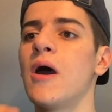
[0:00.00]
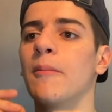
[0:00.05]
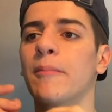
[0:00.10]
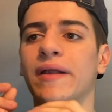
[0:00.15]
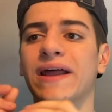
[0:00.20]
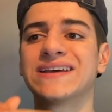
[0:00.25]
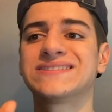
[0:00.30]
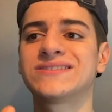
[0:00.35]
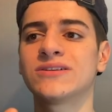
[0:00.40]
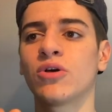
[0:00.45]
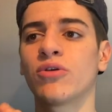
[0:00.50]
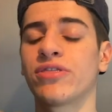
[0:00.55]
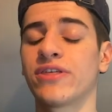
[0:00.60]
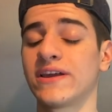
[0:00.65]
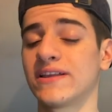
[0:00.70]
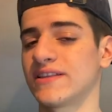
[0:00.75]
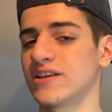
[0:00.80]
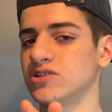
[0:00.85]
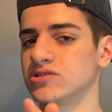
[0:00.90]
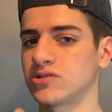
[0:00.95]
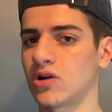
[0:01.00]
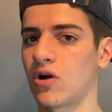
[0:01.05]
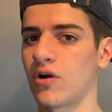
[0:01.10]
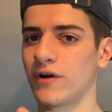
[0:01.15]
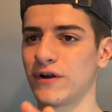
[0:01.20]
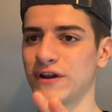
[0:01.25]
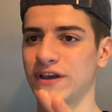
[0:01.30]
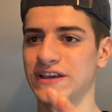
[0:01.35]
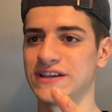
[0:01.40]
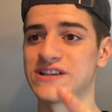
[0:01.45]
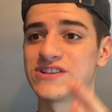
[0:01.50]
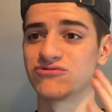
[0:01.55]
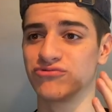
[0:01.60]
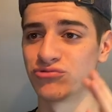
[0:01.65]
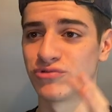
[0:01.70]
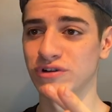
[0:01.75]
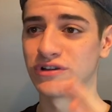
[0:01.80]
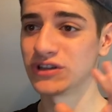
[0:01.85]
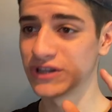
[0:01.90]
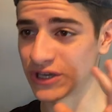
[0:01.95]
but I still think this card is
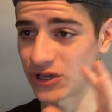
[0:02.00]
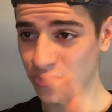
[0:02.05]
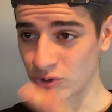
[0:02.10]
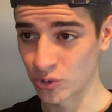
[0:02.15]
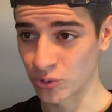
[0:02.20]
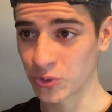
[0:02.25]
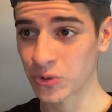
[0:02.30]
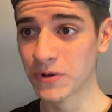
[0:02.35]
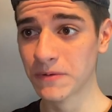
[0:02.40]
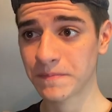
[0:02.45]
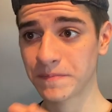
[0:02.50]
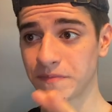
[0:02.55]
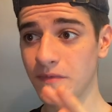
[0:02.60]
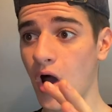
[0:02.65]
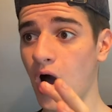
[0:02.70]
really cool.